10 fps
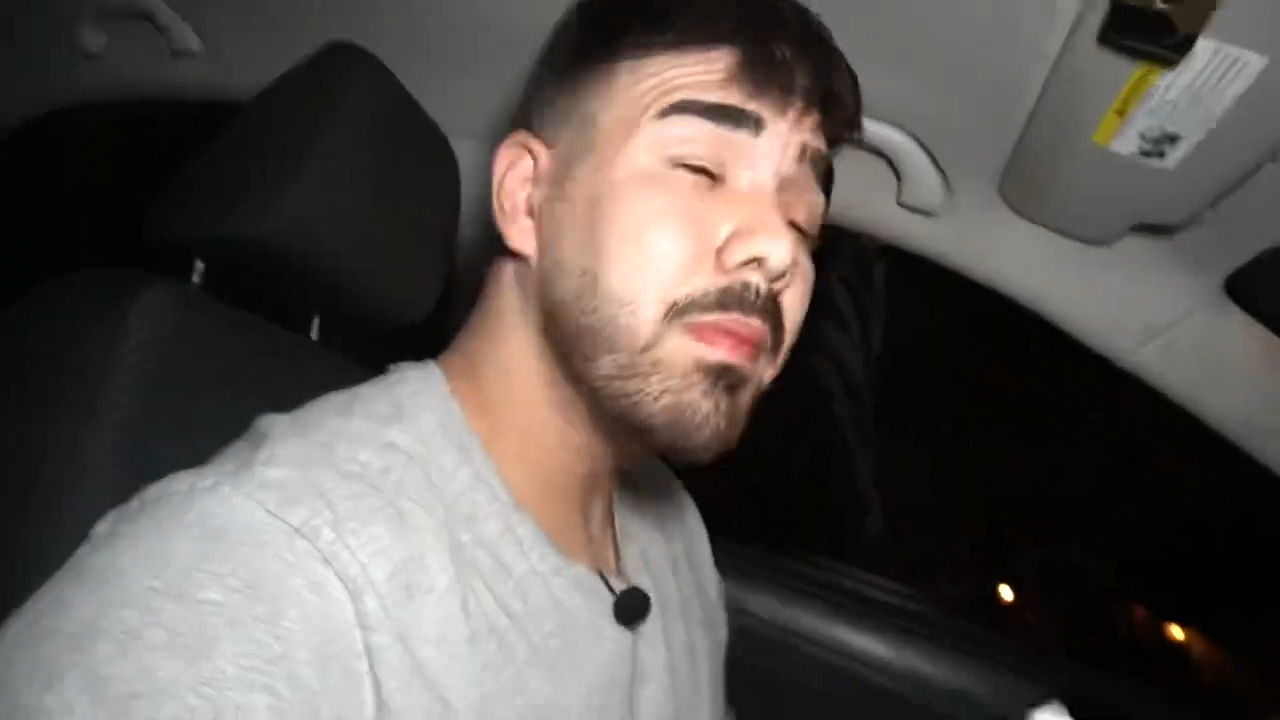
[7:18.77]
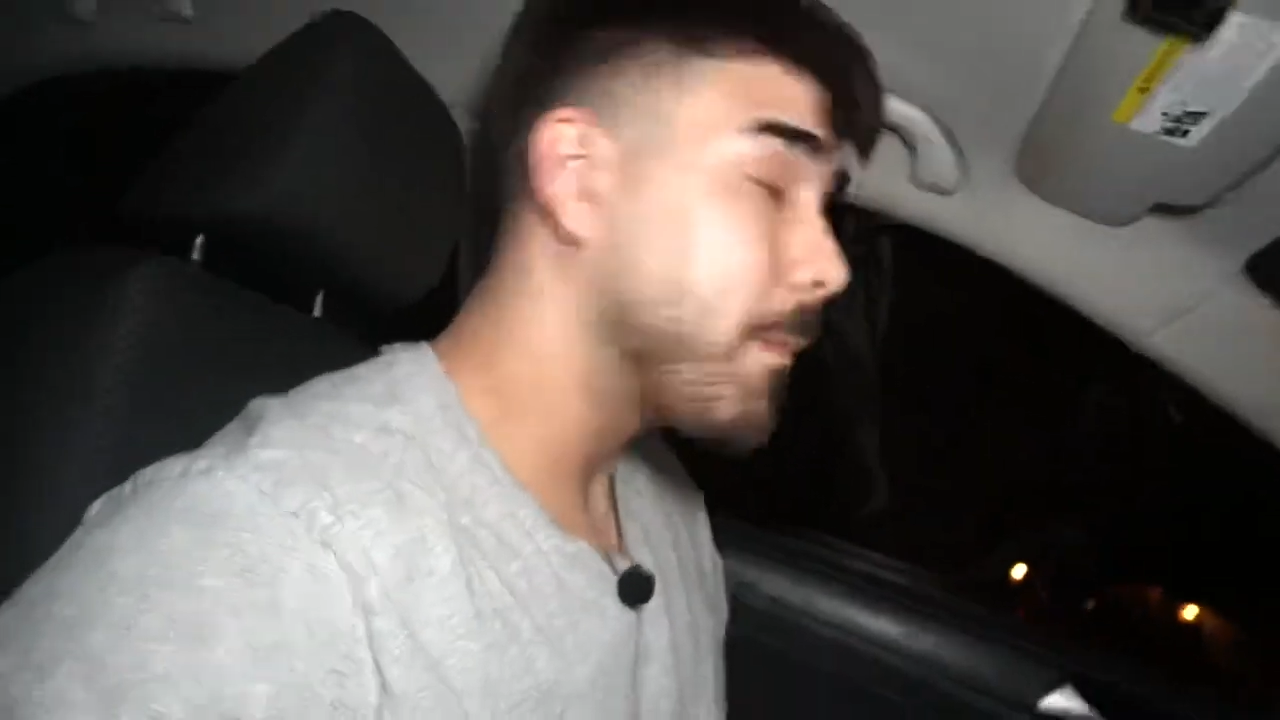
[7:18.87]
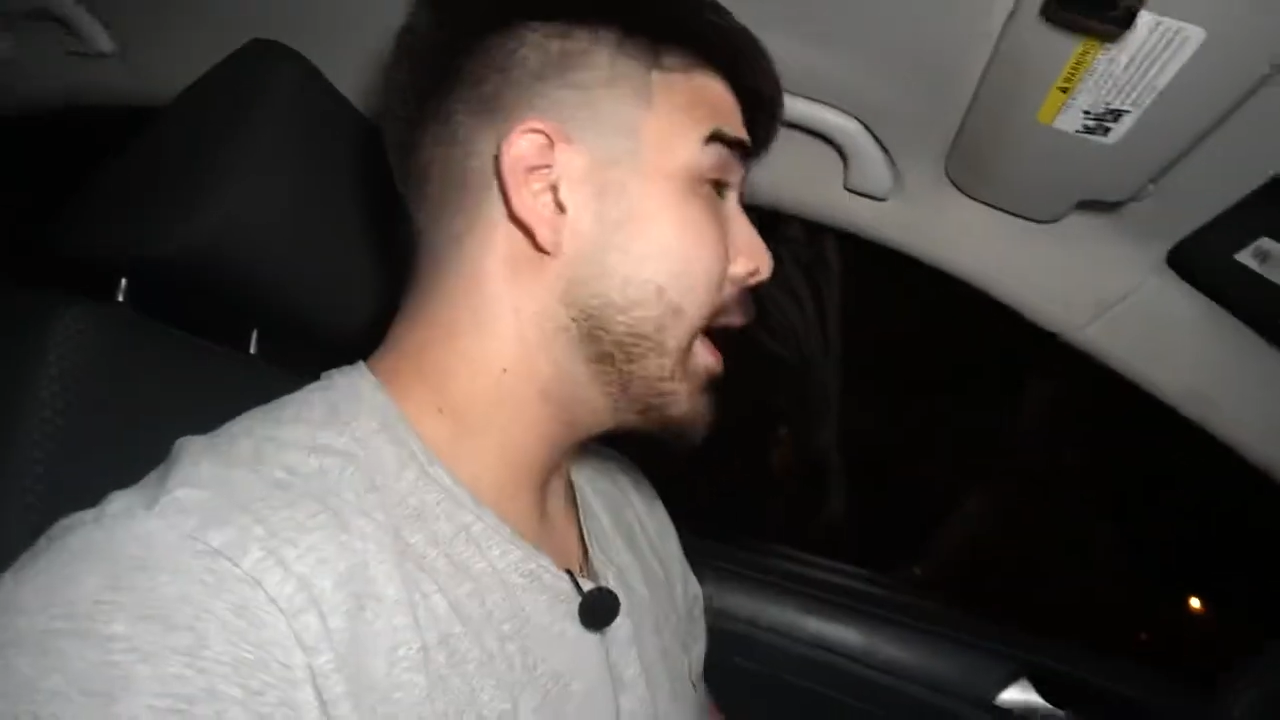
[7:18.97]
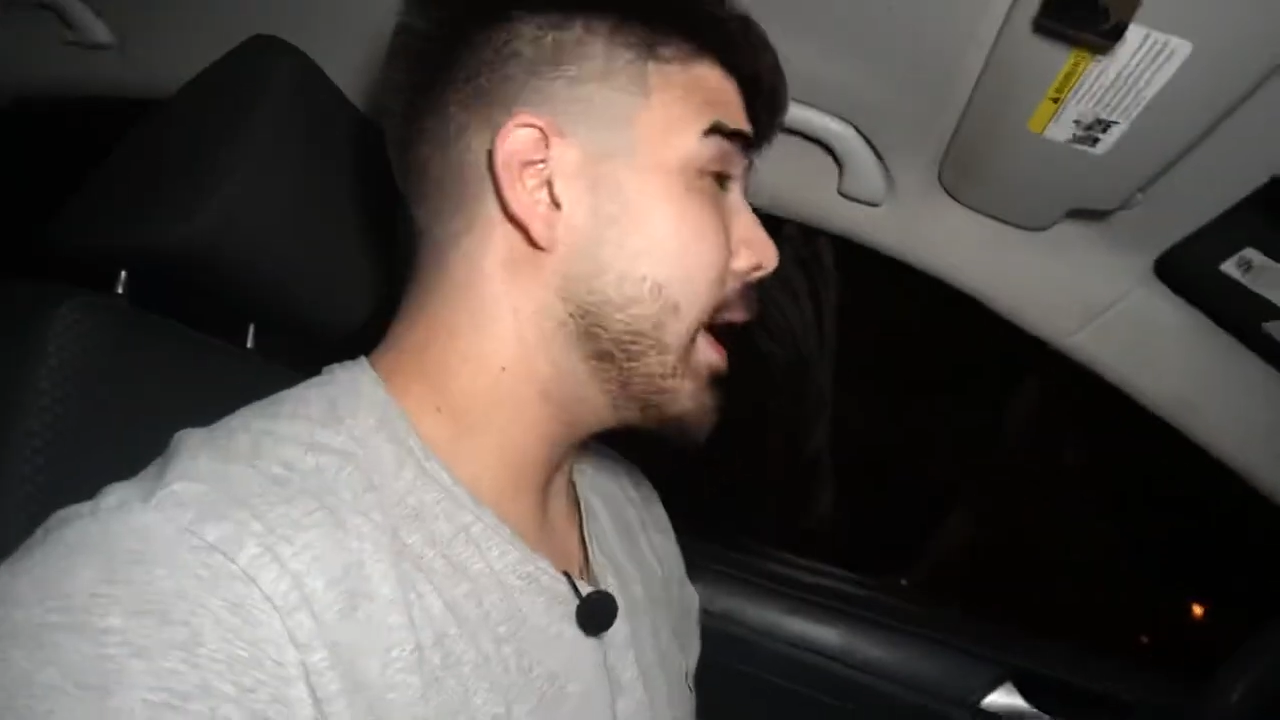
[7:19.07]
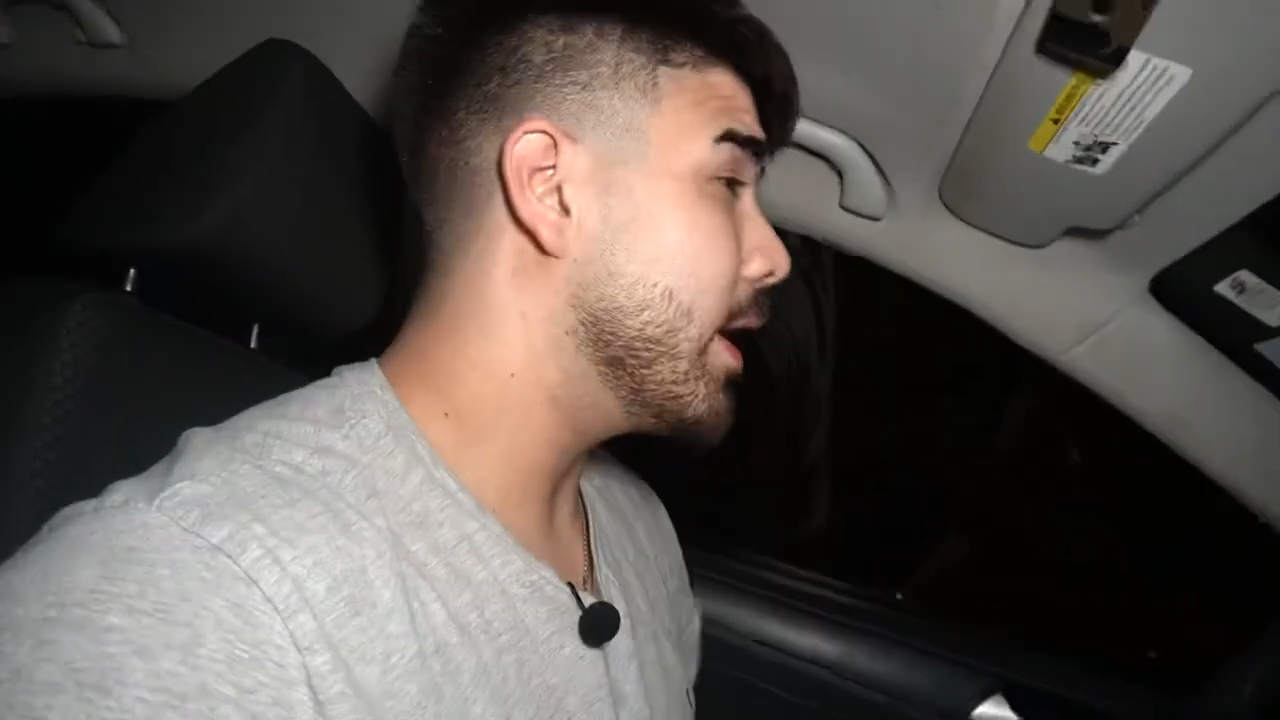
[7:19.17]

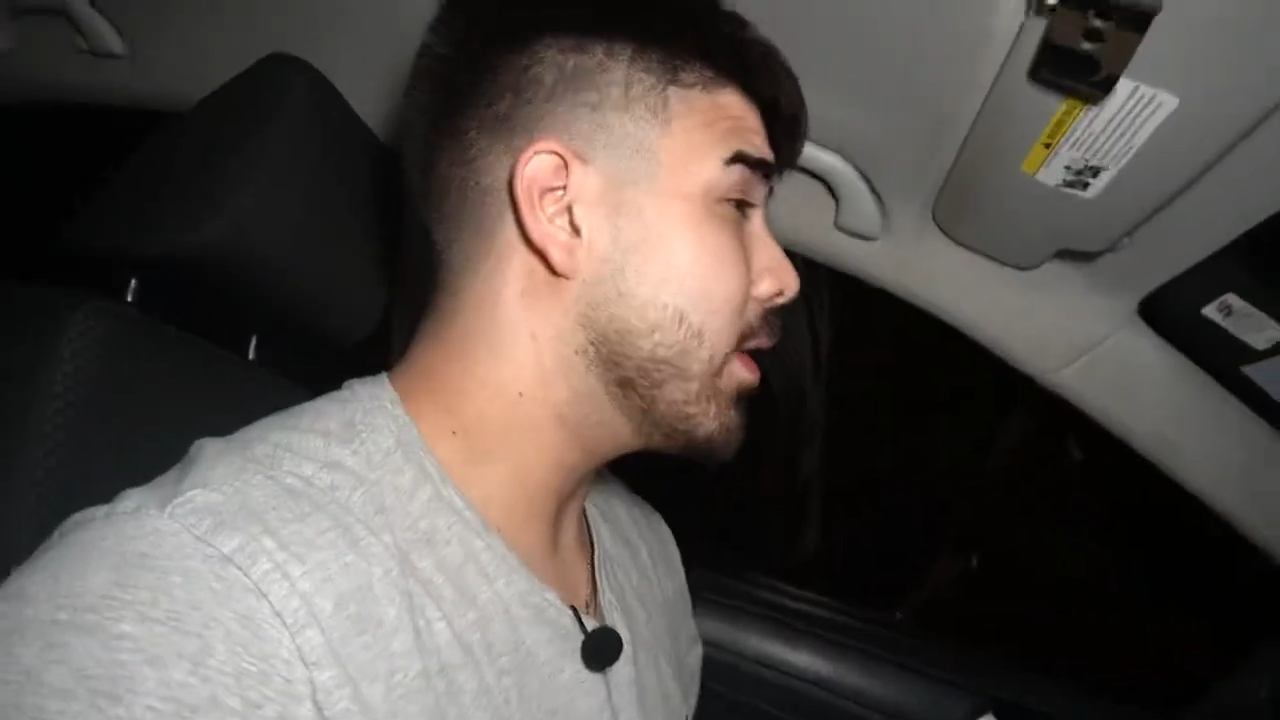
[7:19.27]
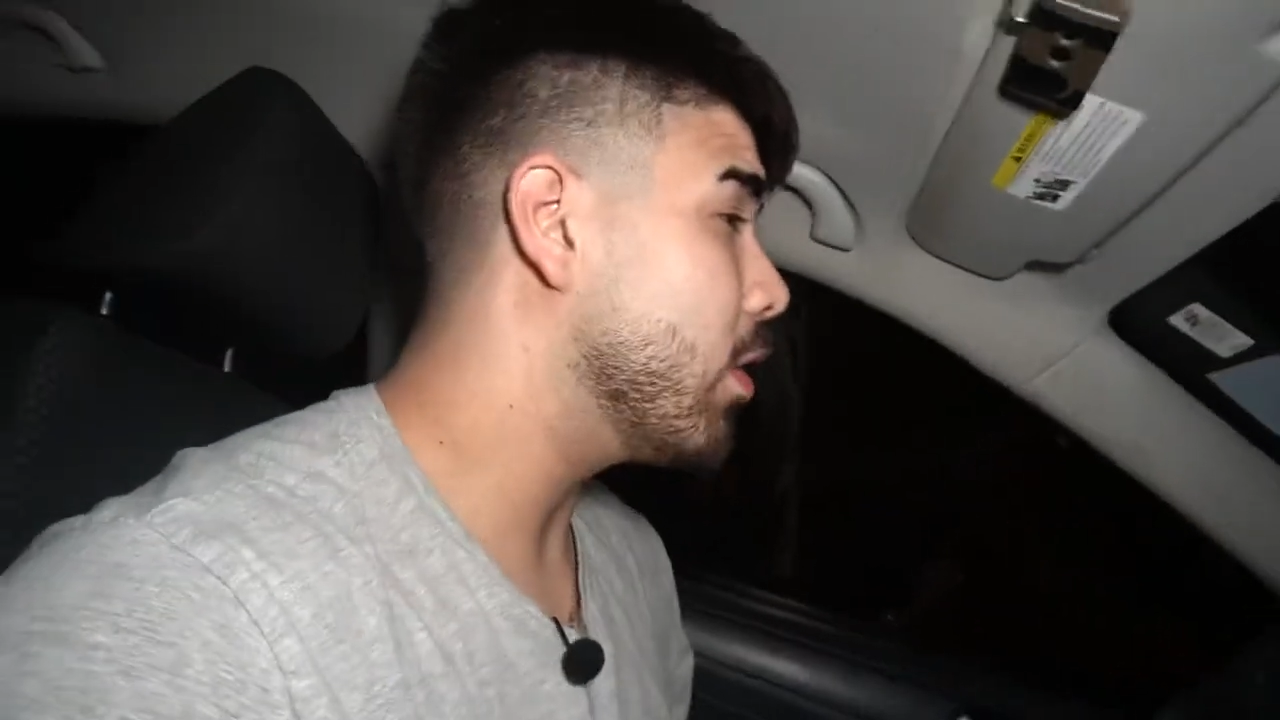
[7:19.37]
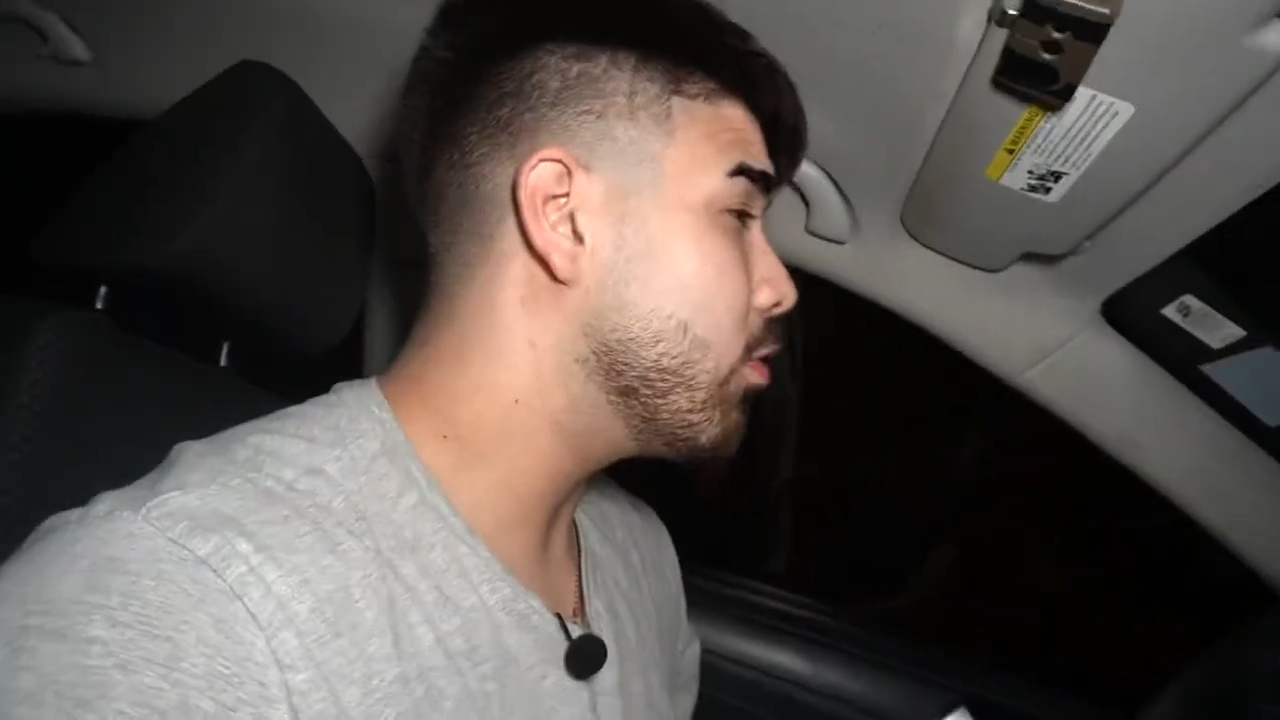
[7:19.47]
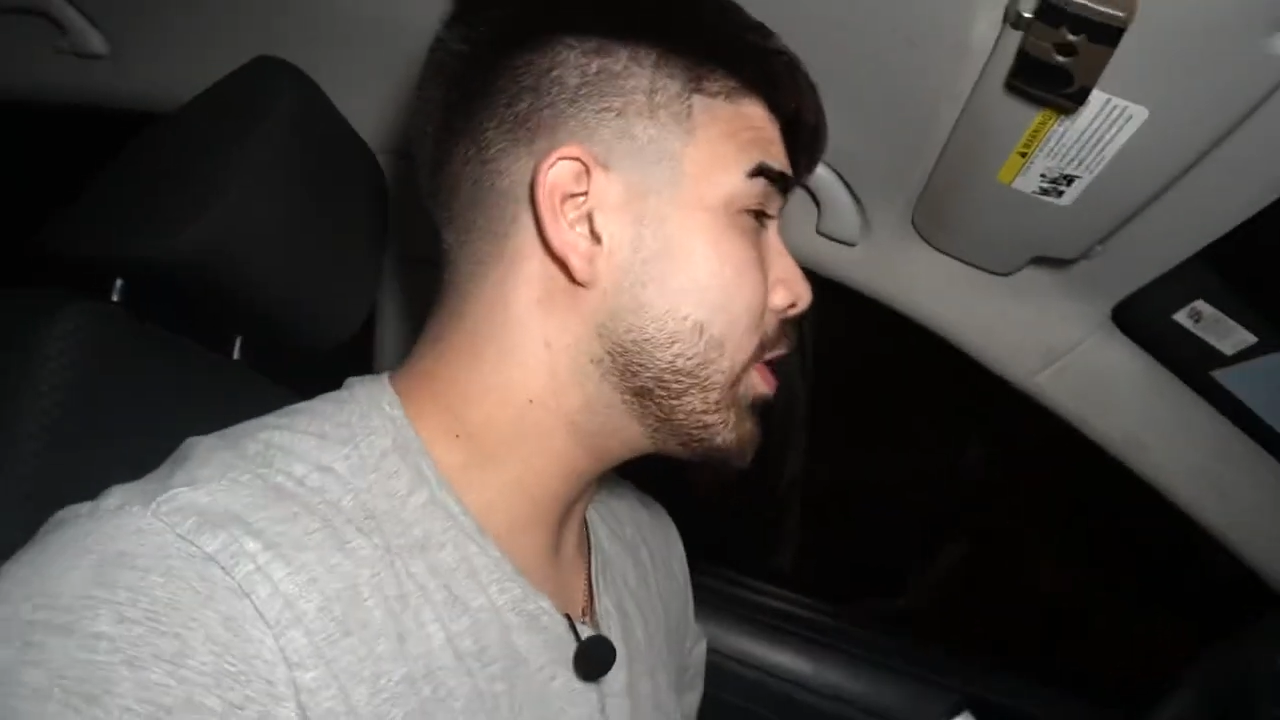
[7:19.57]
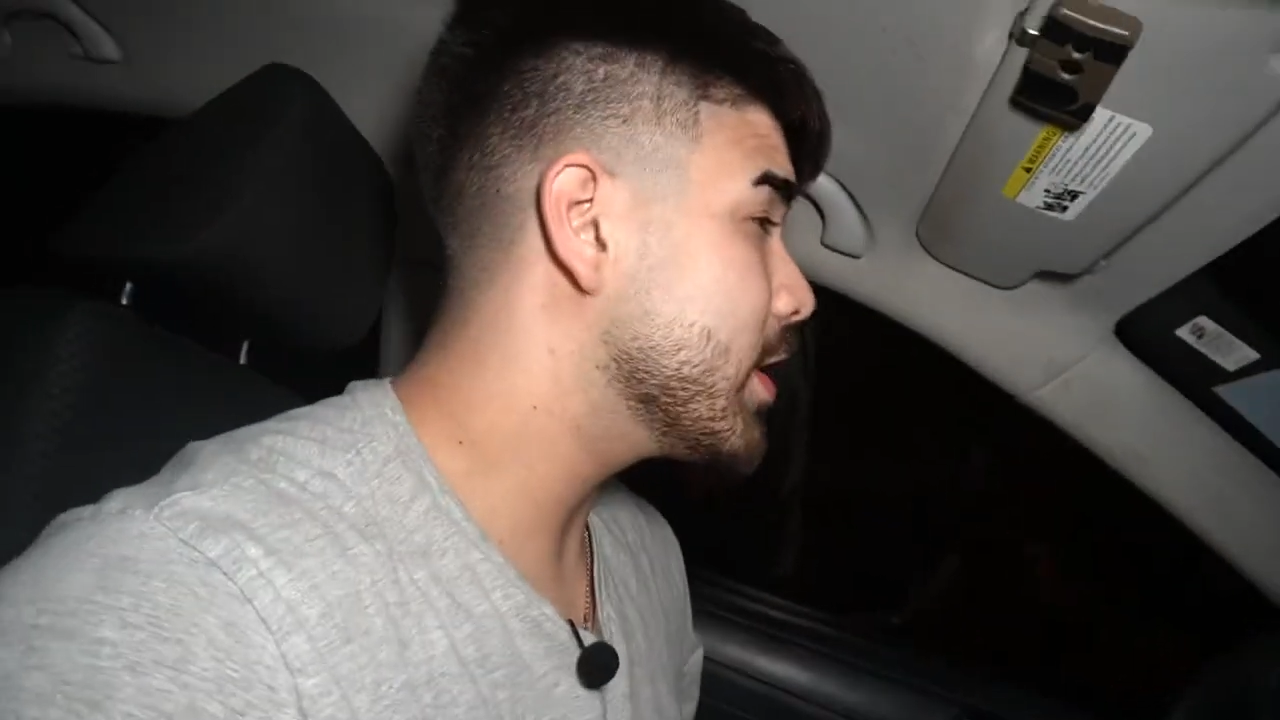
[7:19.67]
And
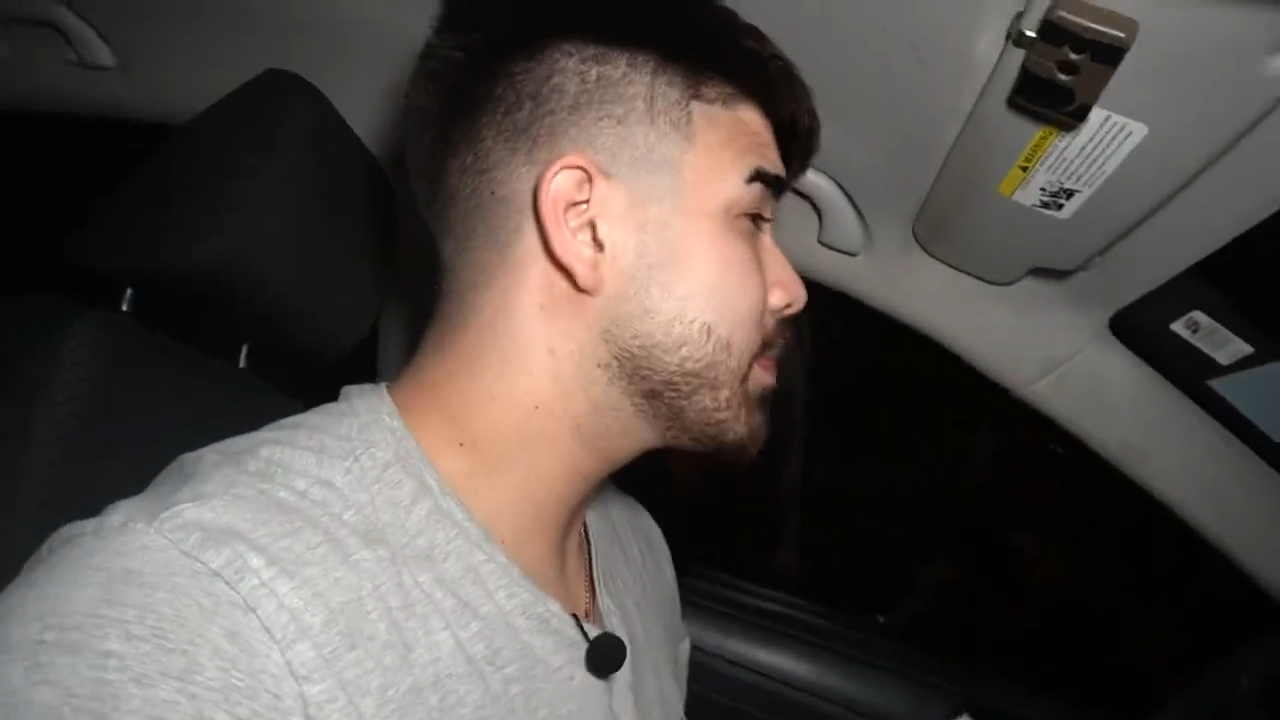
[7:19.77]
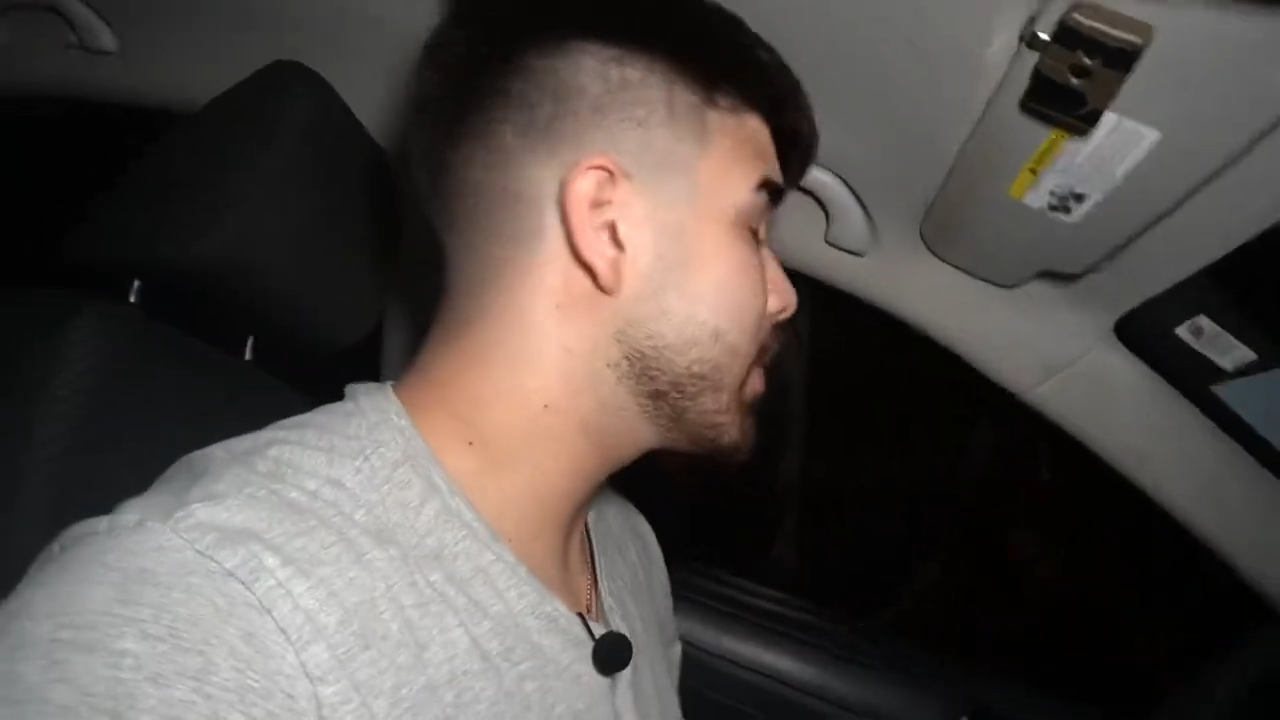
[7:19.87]
hopefully this